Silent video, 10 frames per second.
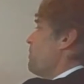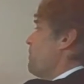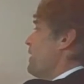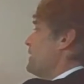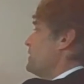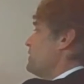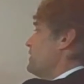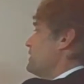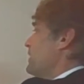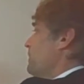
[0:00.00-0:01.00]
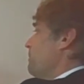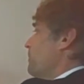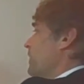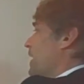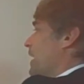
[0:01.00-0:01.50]
minus theta.
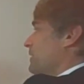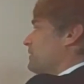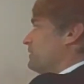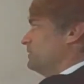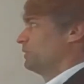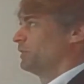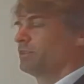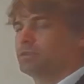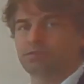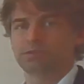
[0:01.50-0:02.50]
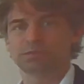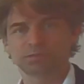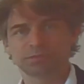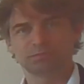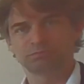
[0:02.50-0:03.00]
And, you know, if
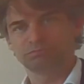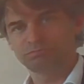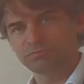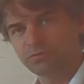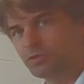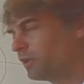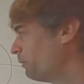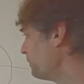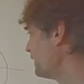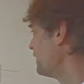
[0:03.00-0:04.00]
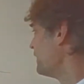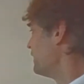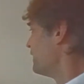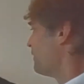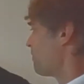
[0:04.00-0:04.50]
you follow me,
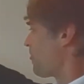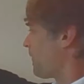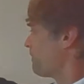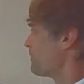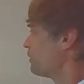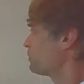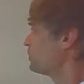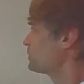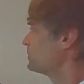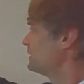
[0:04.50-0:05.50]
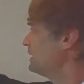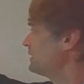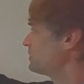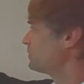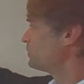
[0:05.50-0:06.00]
of course,
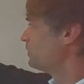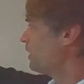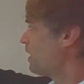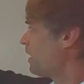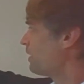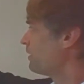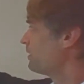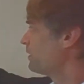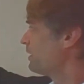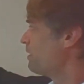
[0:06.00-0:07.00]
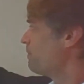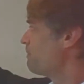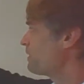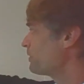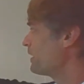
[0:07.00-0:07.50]
these two are a
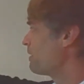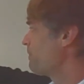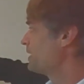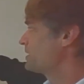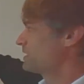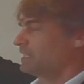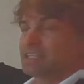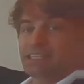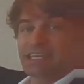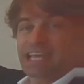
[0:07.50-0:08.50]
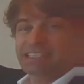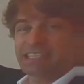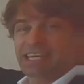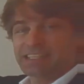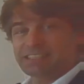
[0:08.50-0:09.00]
mirror image in the
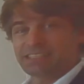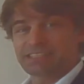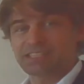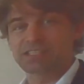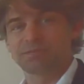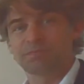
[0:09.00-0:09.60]
x-axis.